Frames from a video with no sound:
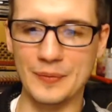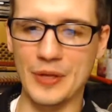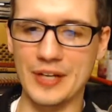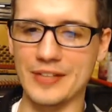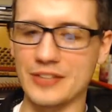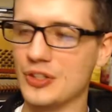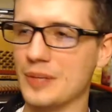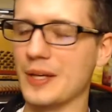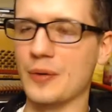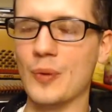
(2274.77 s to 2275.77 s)
thought of that too.
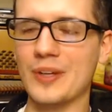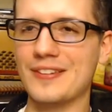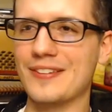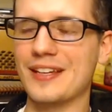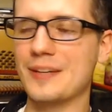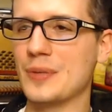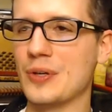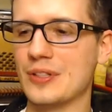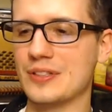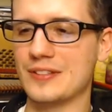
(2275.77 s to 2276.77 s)
I'm like, what's like a
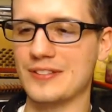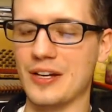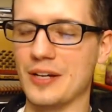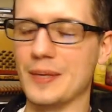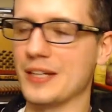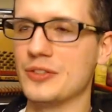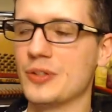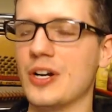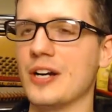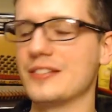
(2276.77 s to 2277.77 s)
Bjork sound? I'm like, you
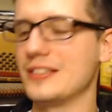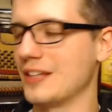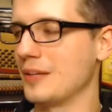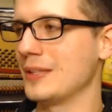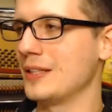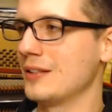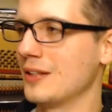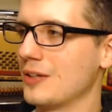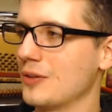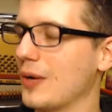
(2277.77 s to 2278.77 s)
could honestly tell me
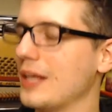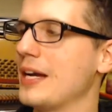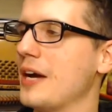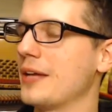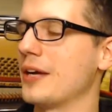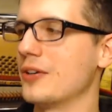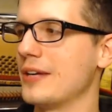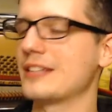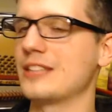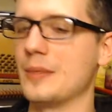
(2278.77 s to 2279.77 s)
right now that her
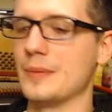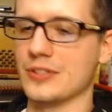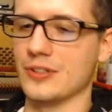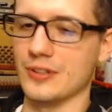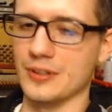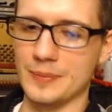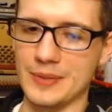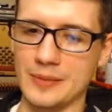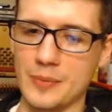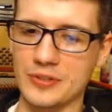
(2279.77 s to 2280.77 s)
next album is going to
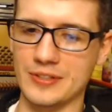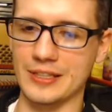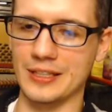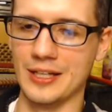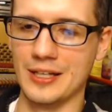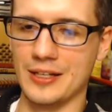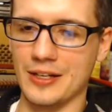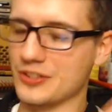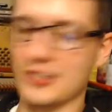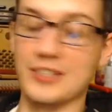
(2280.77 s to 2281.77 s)
be
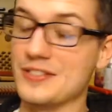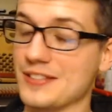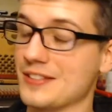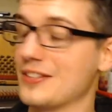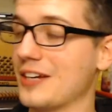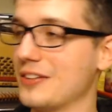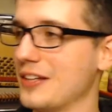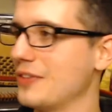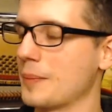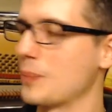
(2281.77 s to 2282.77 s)
it's going to consist entirely
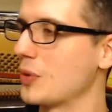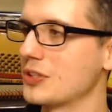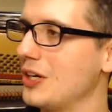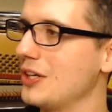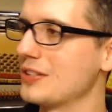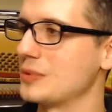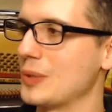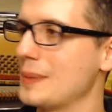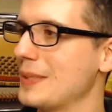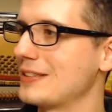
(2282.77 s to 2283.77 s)
of like bird calls
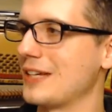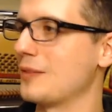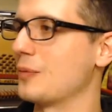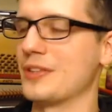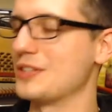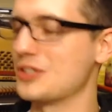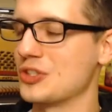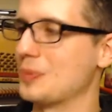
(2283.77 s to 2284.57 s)
and ribbix, and with additional